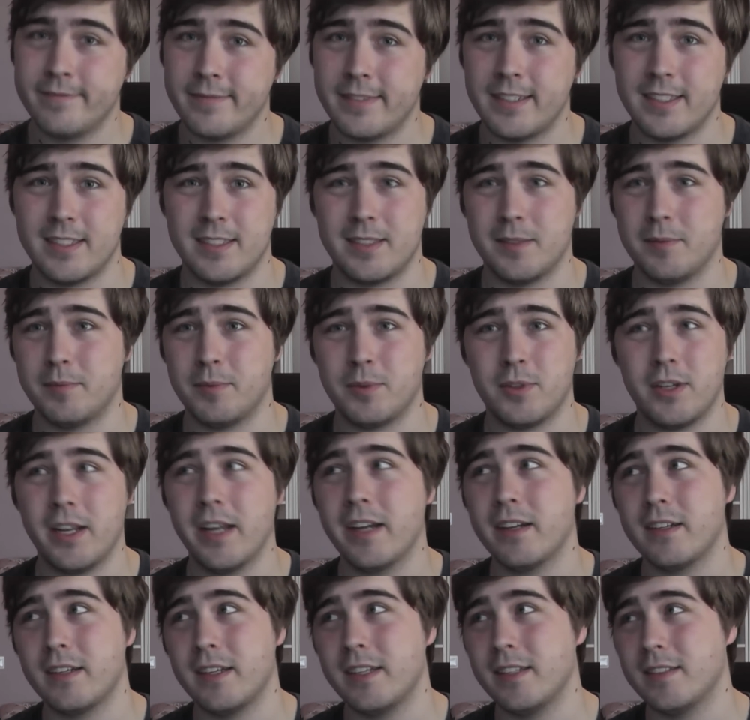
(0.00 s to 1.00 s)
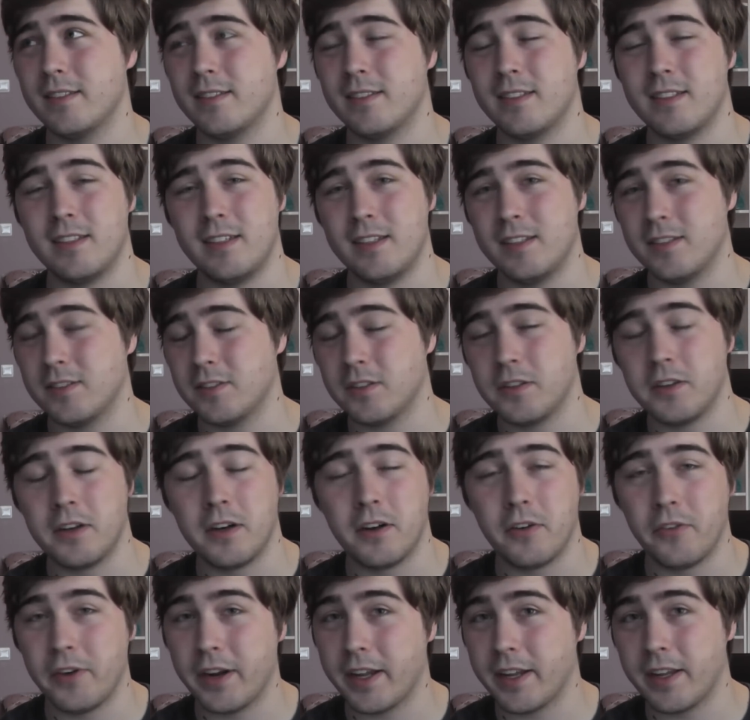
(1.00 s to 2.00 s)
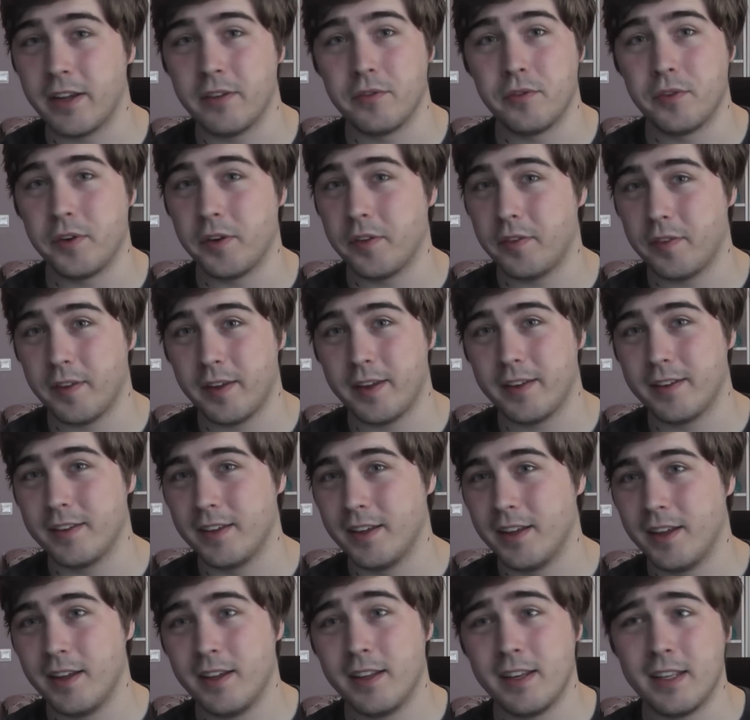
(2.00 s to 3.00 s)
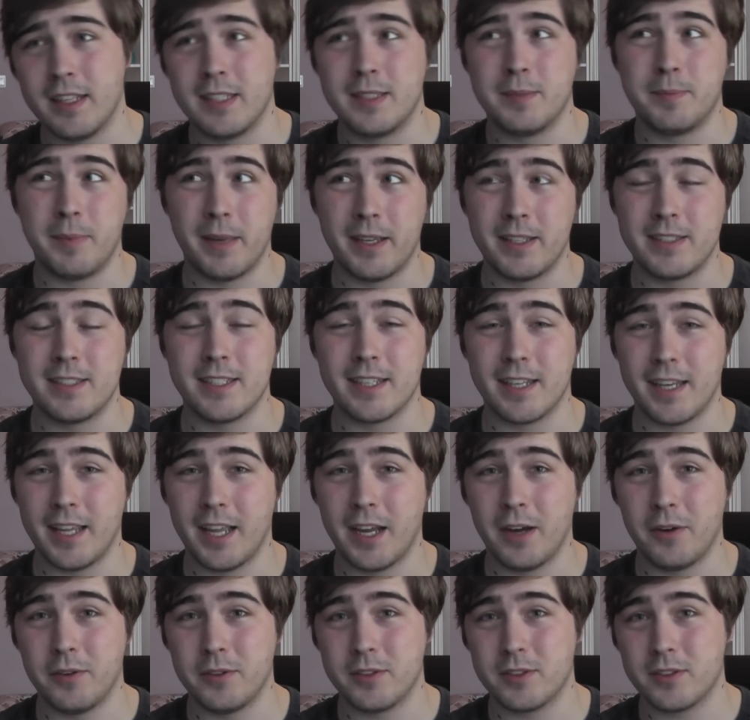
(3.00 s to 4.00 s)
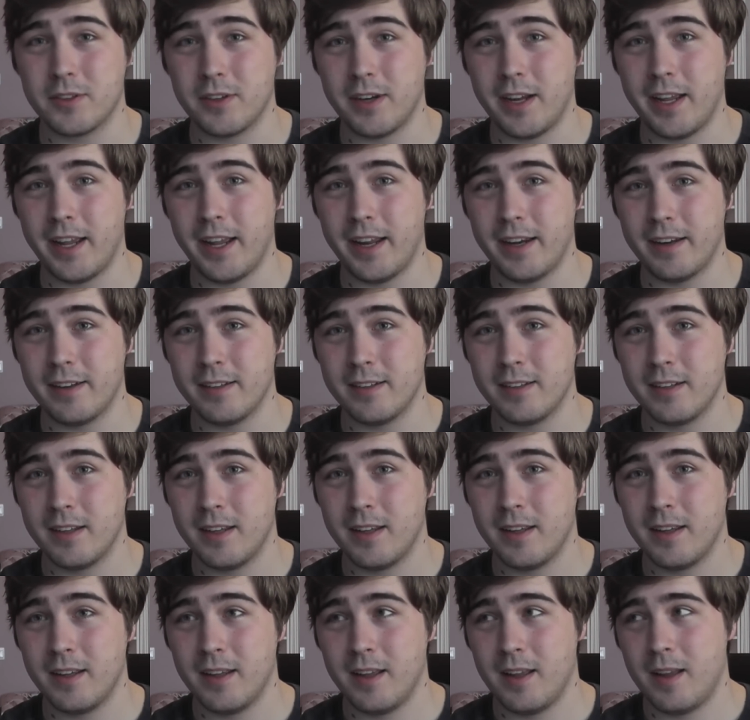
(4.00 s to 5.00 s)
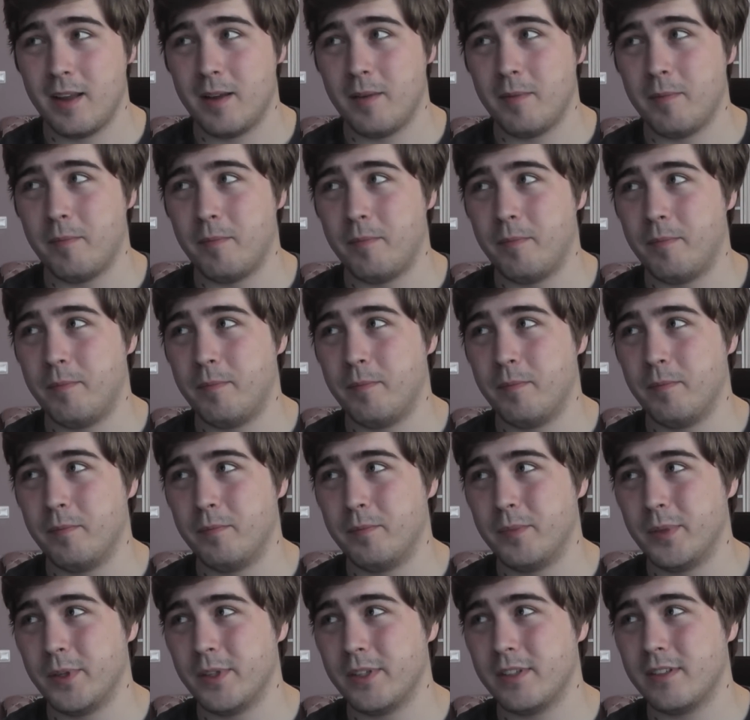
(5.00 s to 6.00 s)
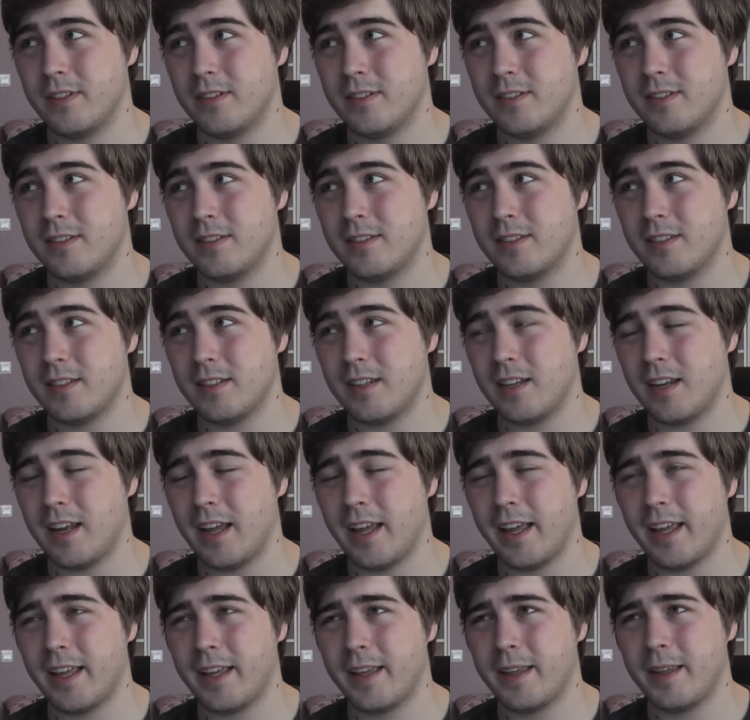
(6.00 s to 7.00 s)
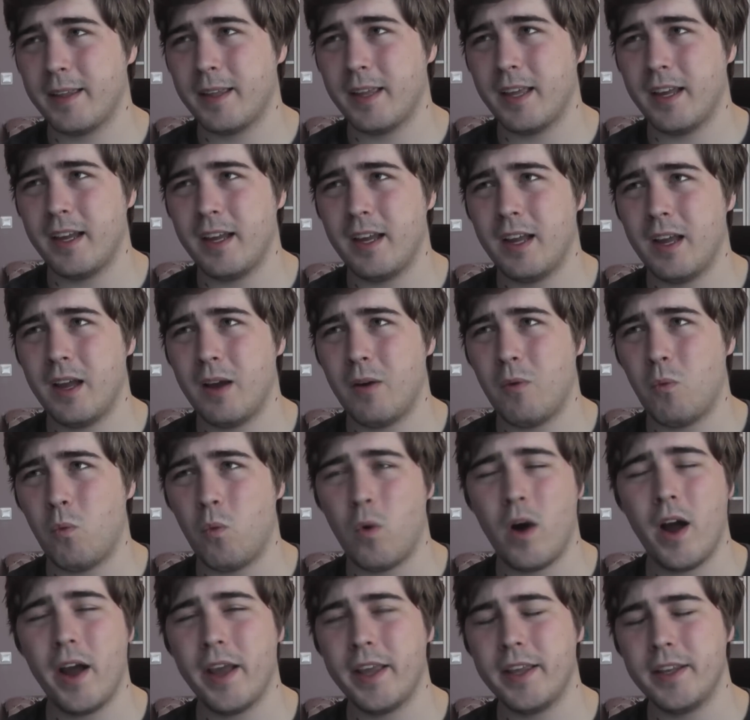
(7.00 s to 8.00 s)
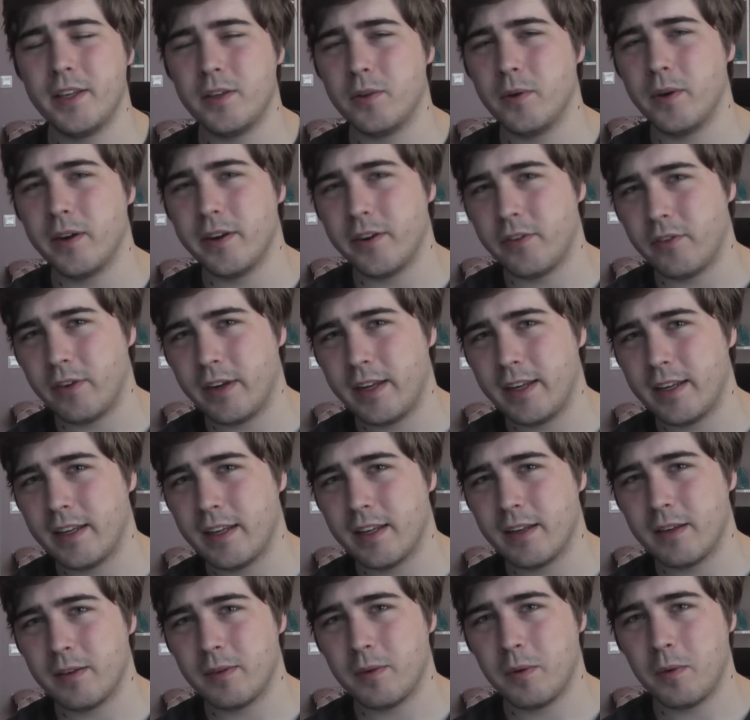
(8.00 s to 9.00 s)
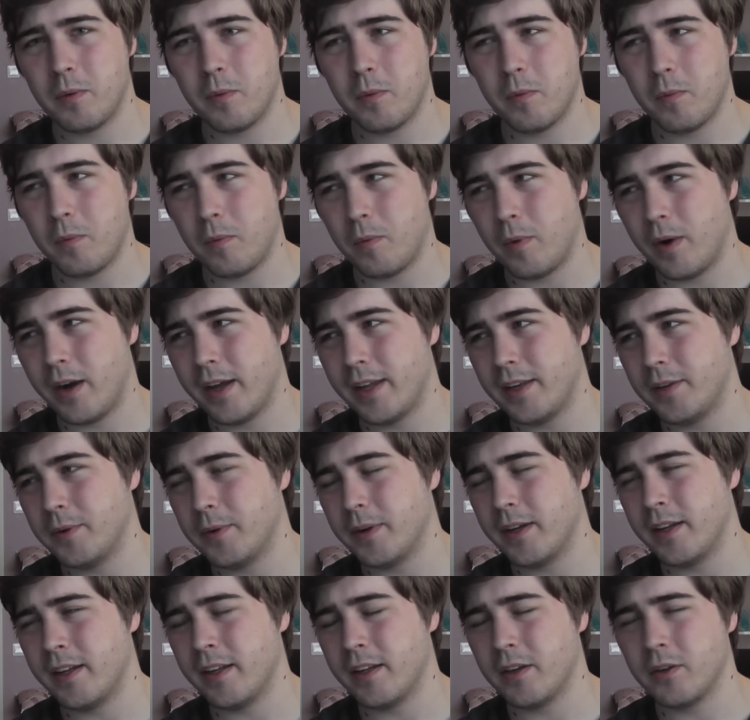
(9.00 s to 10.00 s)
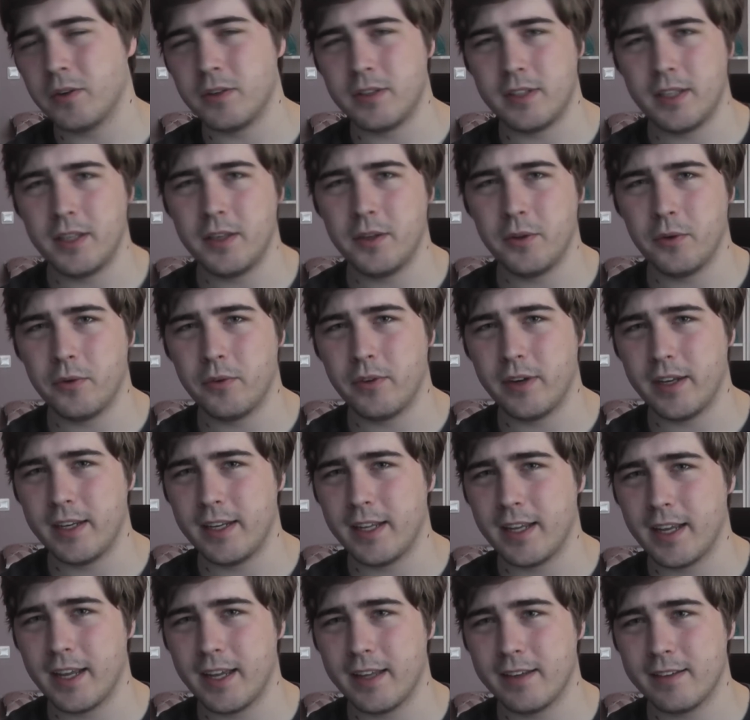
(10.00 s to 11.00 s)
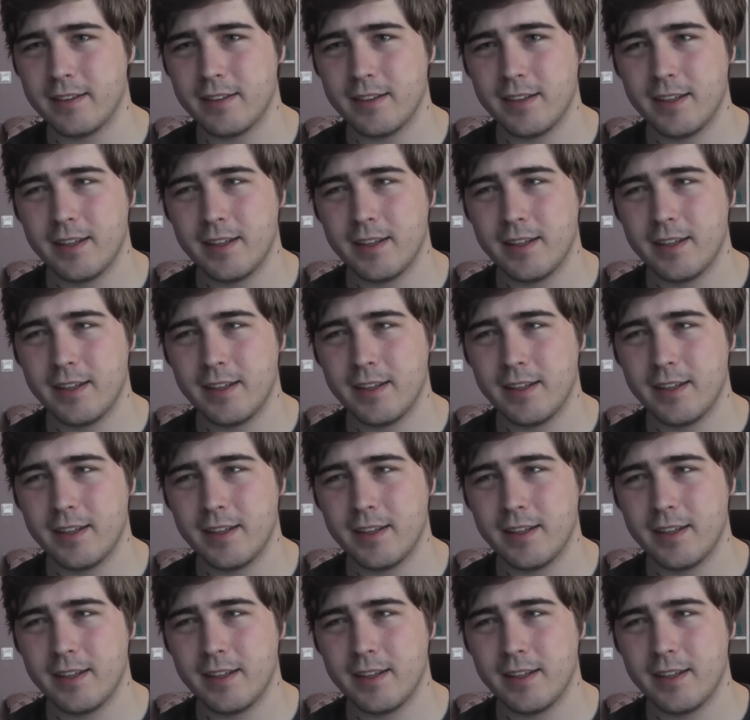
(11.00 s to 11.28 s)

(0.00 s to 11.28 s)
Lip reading: he's the protagonist and he's gonna wreck everything. That's basically how it's gonna end. But, like, why do I read it? Why do I continue reading it?